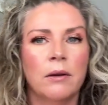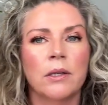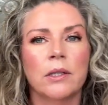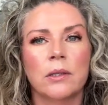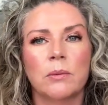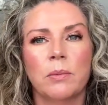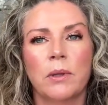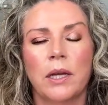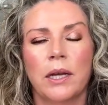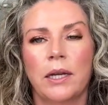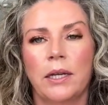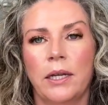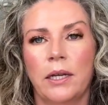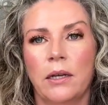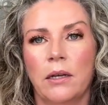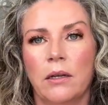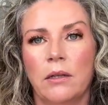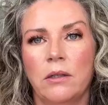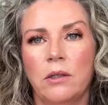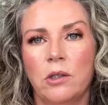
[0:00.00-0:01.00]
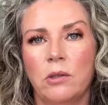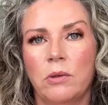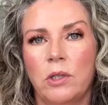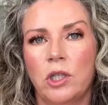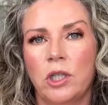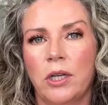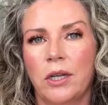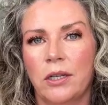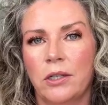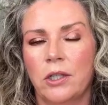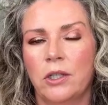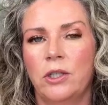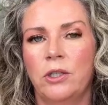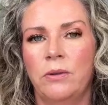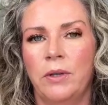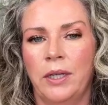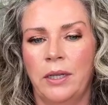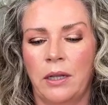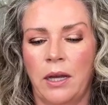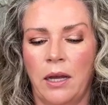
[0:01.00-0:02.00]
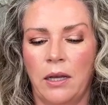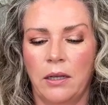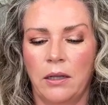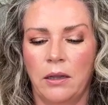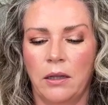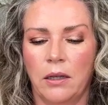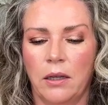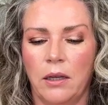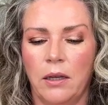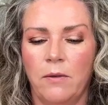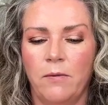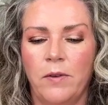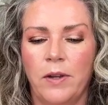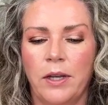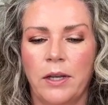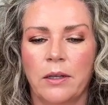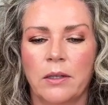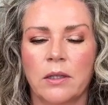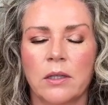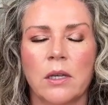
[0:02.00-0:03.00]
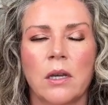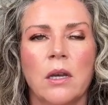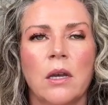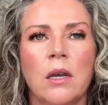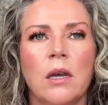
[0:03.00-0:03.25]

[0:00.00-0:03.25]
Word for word: was planning on switching to doing that in the evenings